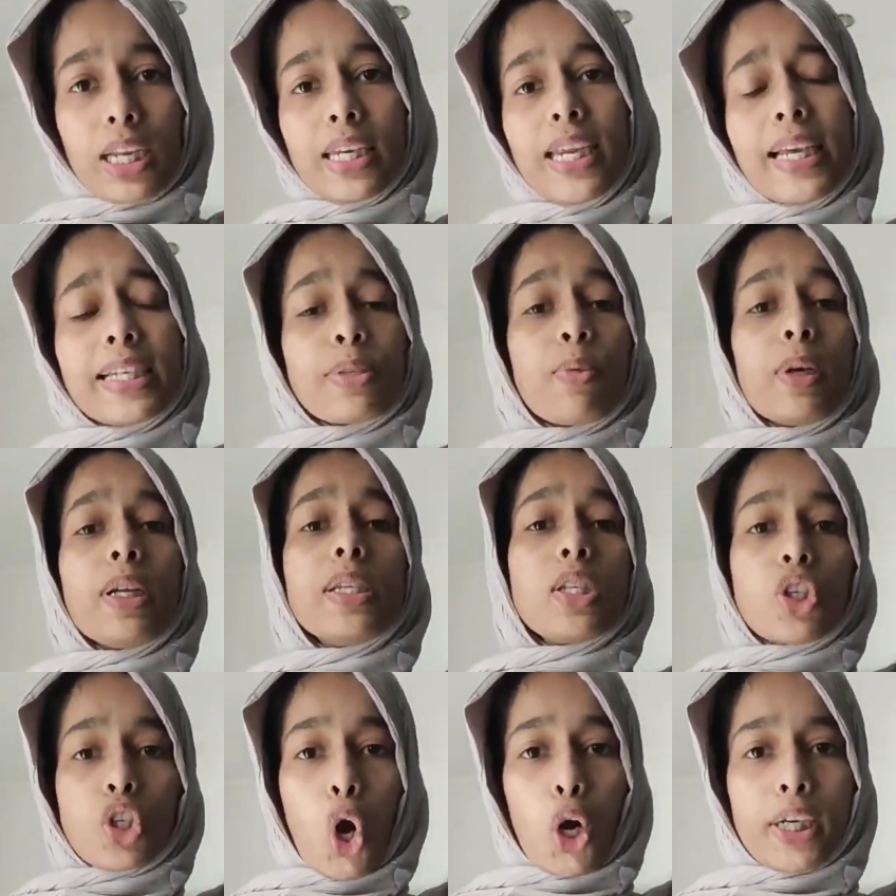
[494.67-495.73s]
next one is
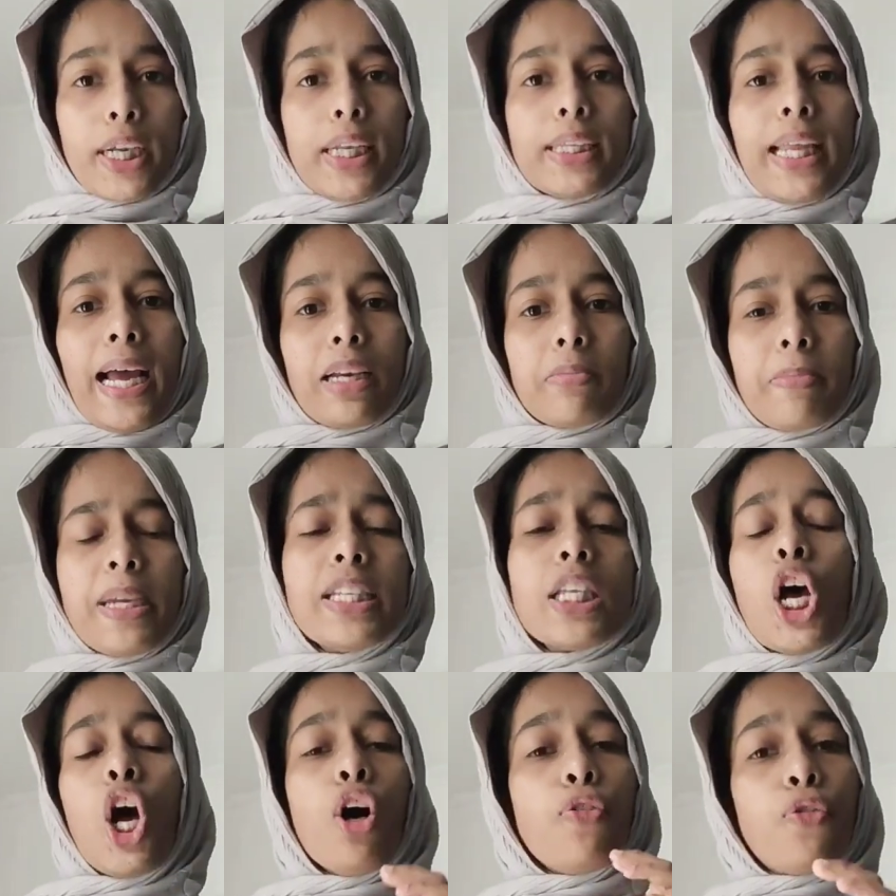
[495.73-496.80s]
total. That means
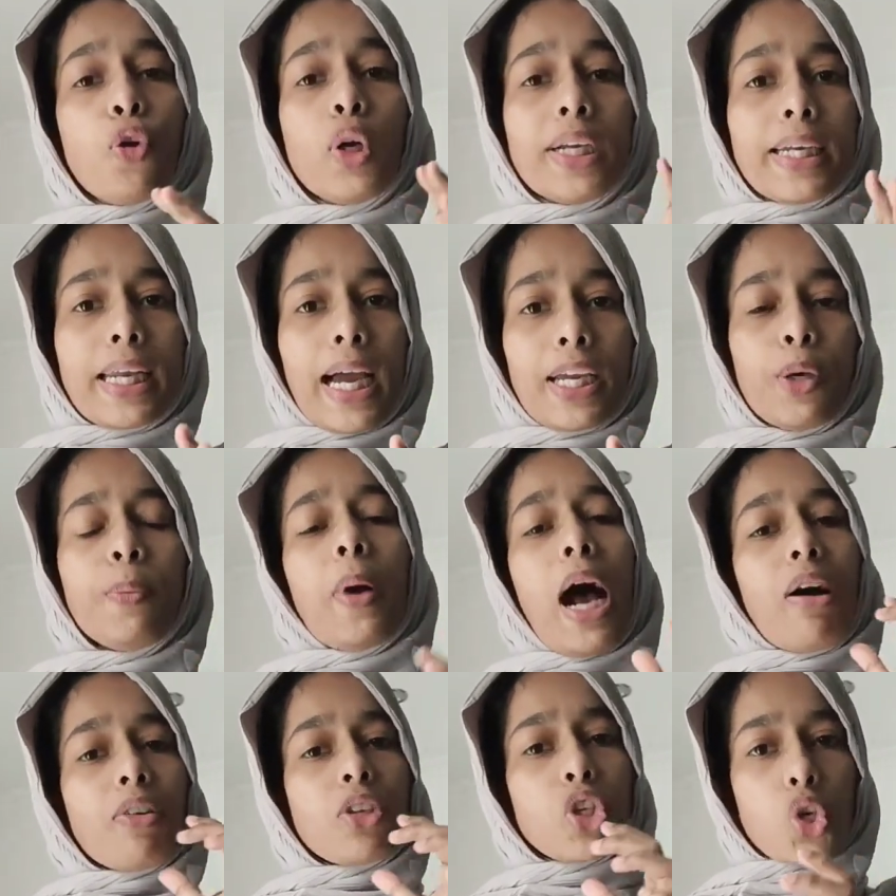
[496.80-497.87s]
full time
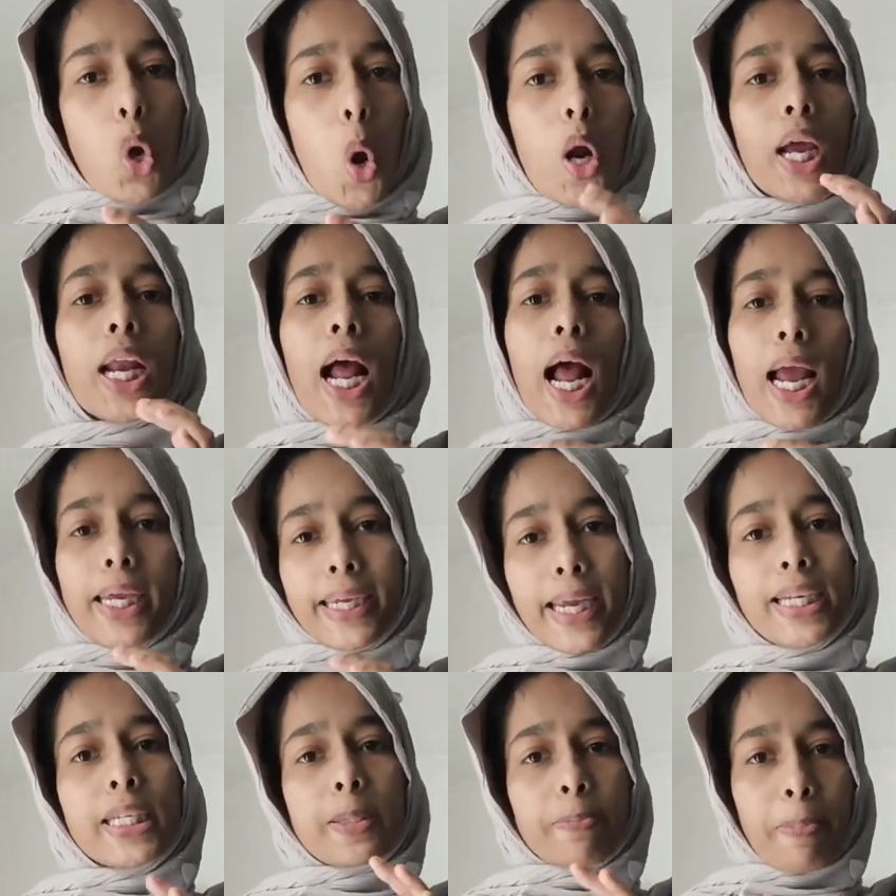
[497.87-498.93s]
our stronger eye
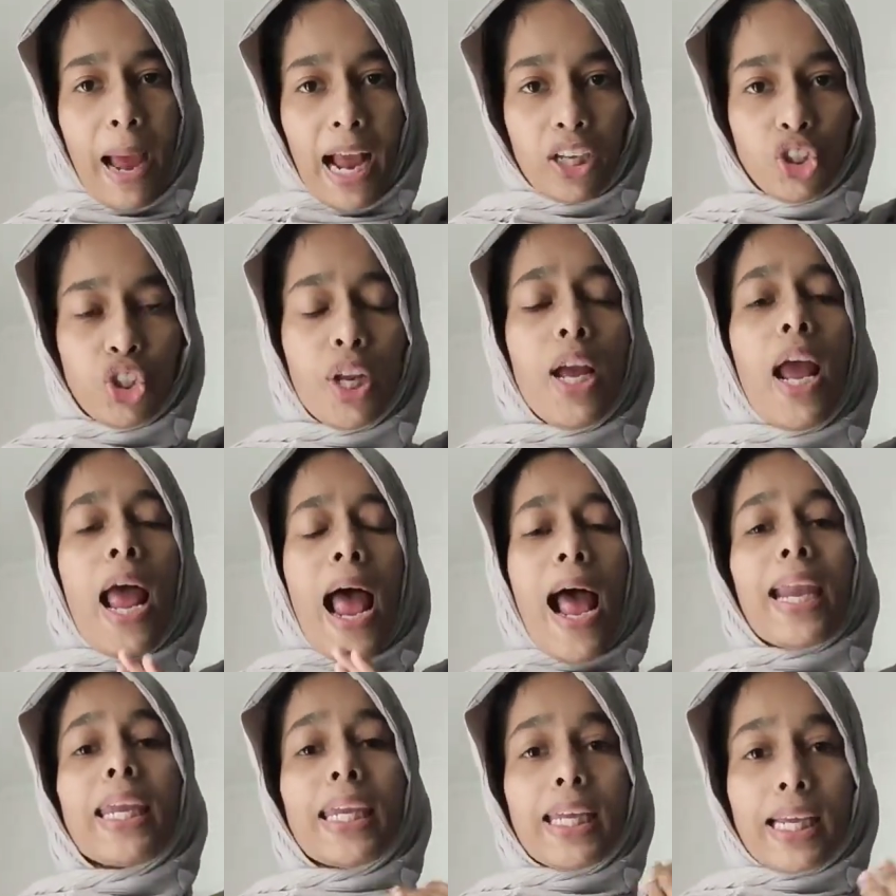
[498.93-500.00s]
gets patched
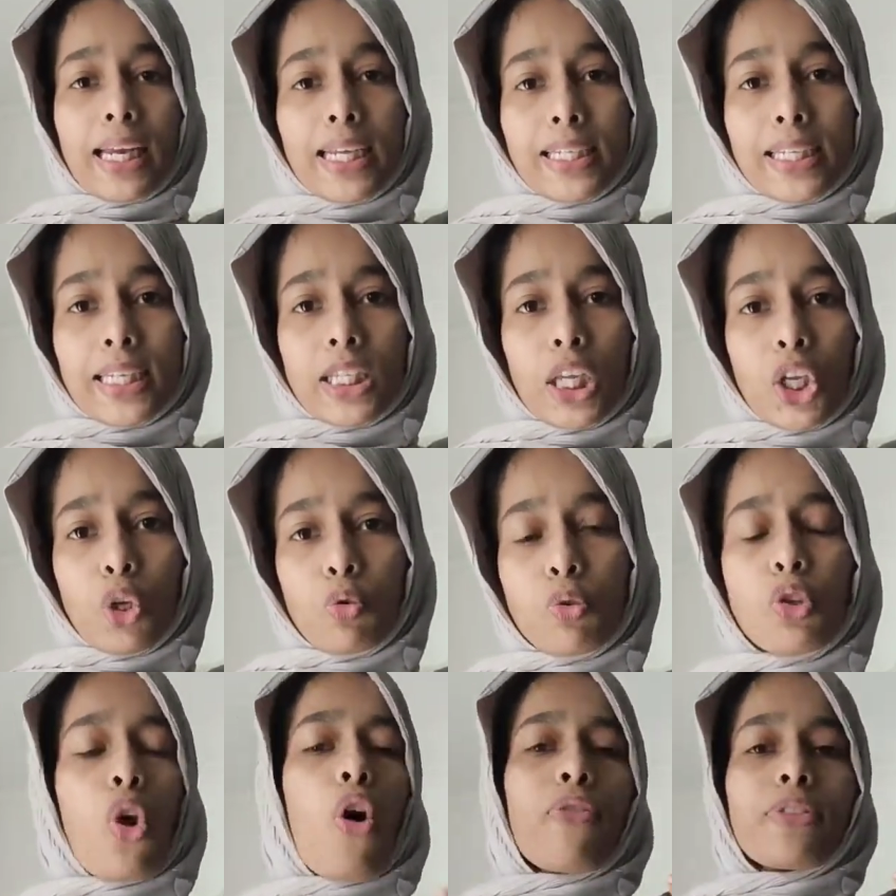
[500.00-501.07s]
and increases the
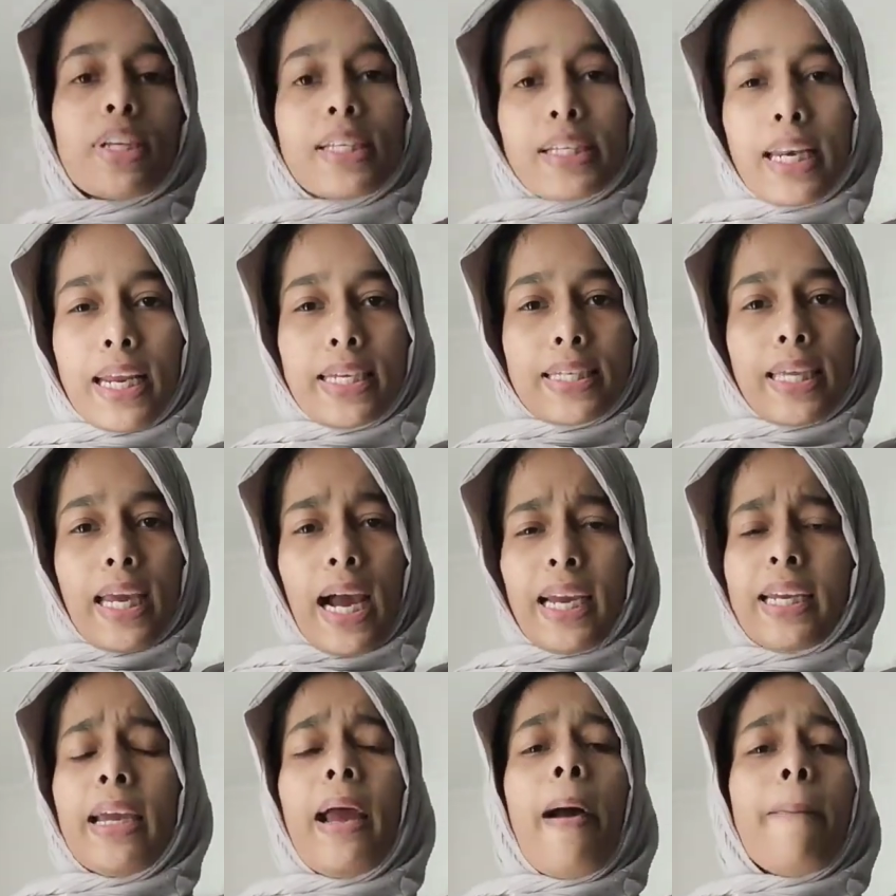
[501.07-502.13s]
use of this lazy eye.
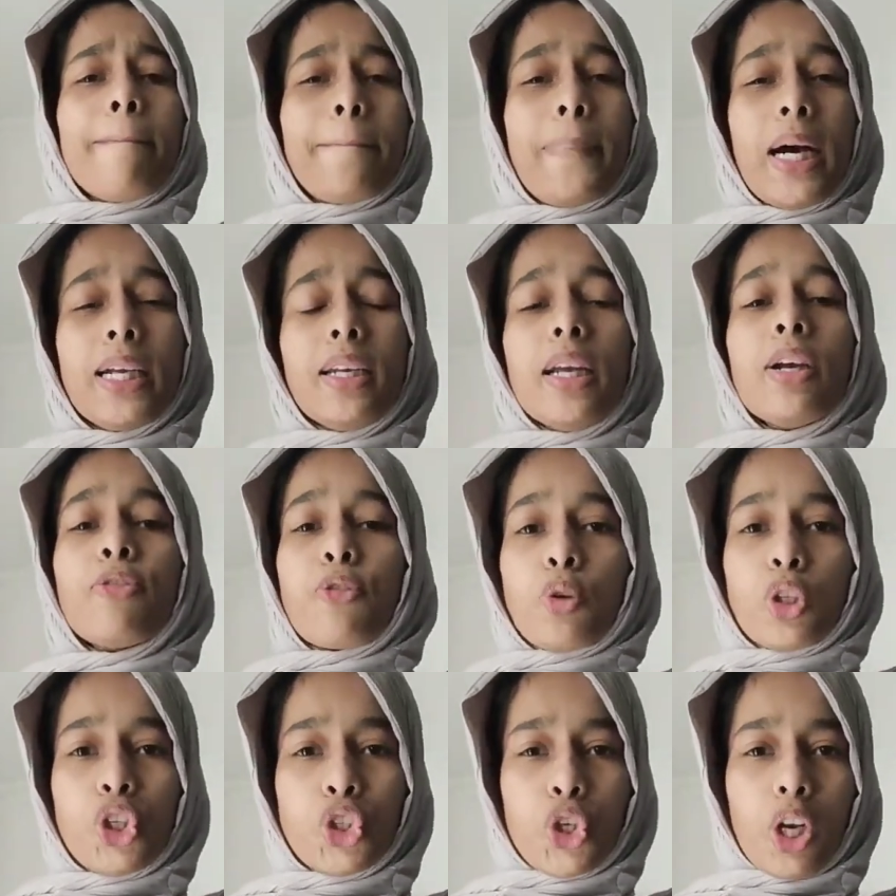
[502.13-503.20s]
But for
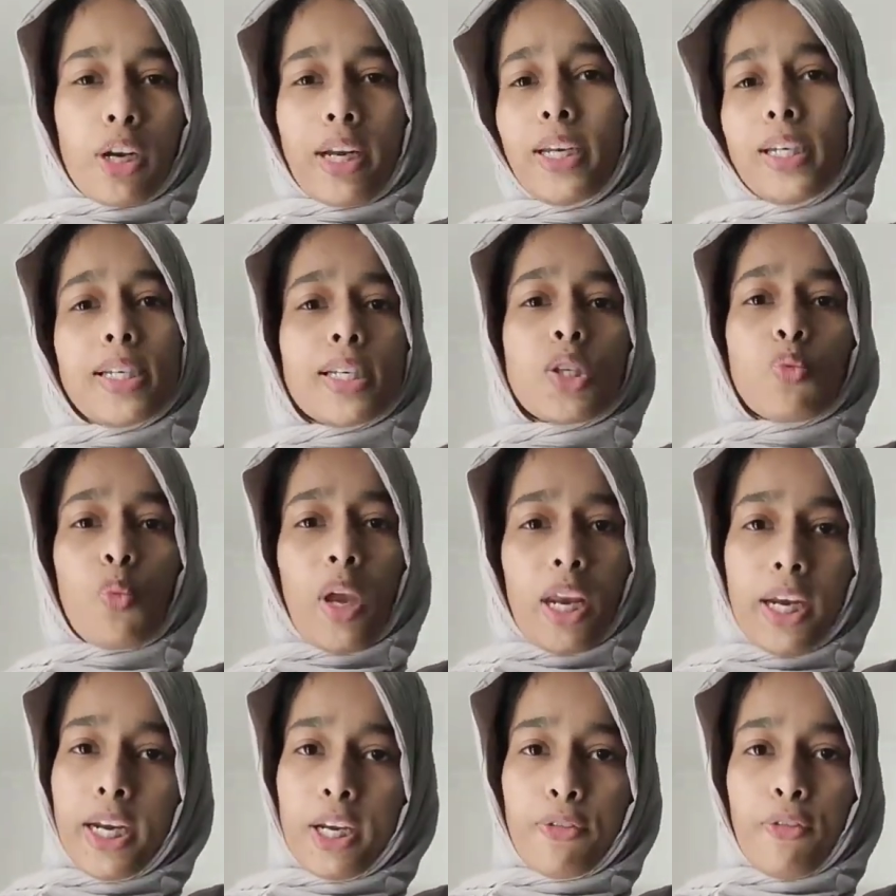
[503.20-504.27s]
the children it is
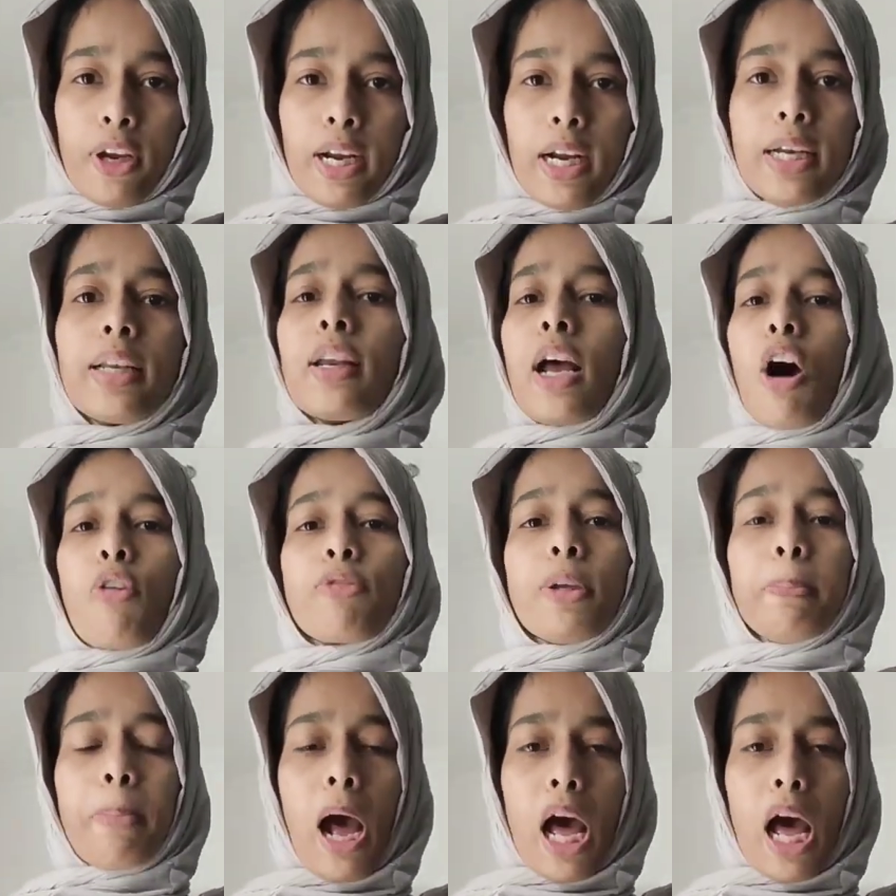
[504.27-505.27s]
very difficult of the